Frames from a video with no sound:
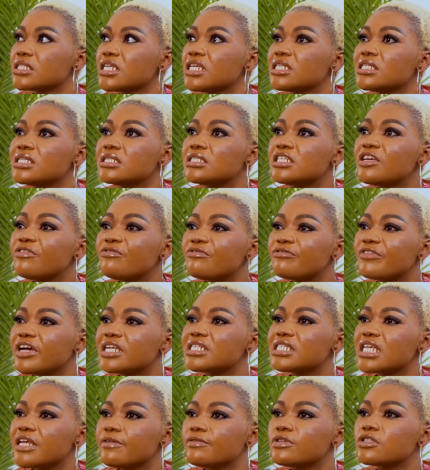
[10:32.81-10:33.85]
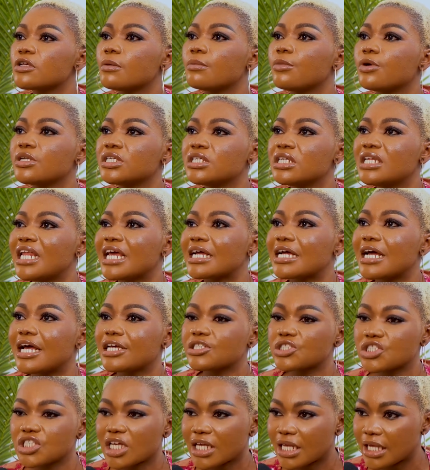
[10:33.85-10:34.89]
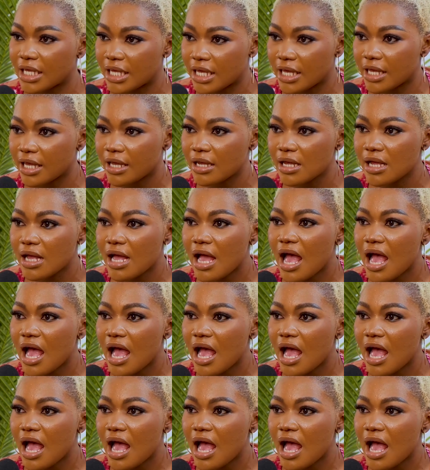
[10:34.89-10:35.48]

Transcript: It's different if somebody like Ashake,